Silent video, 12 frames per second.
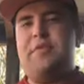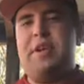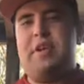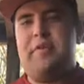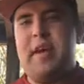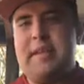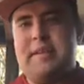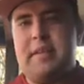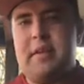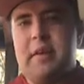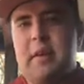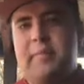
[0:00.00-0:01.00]
crazy.
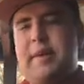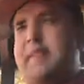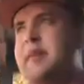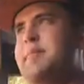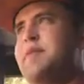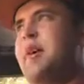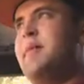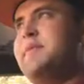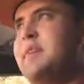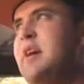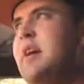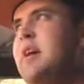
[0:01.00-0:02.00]
But sometimes
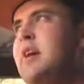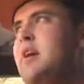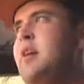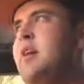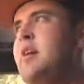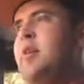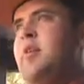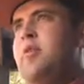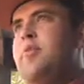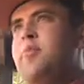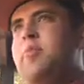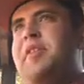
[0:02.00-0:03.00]

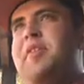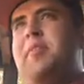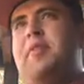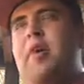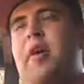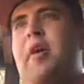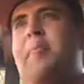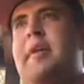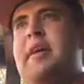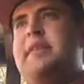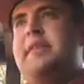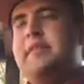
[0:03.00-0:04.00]
with going up
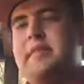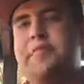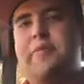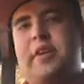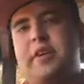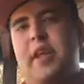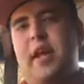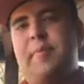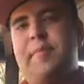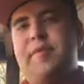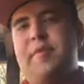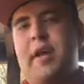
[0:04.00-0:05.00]
against different
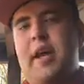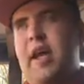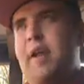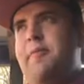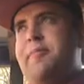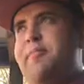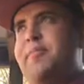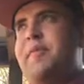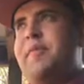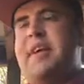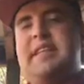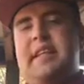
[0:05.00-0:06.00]
clubs and
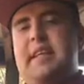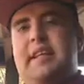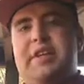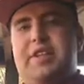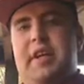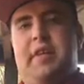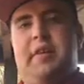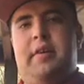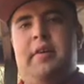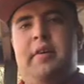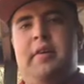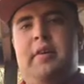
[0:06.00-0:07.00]
versing each other,
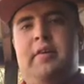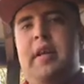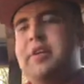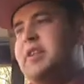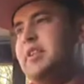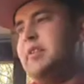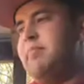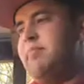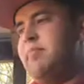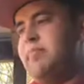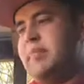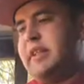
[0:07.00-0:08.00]
they just
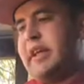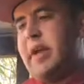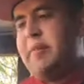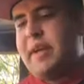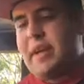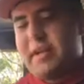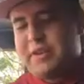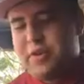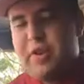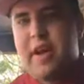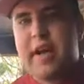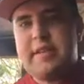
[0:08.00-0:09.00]
keep getting
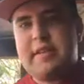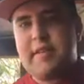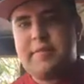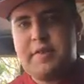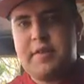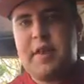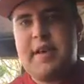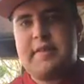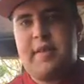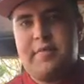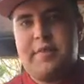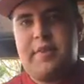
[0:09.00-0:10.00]
ties after ties
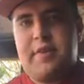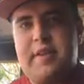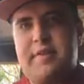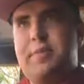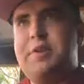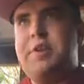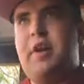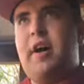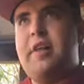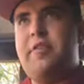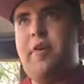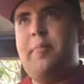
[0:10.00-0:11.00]
after ties, which I
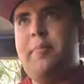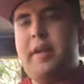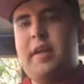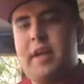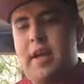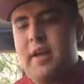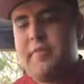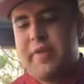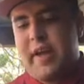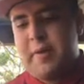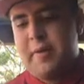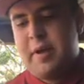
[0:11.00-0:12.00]
don't believe that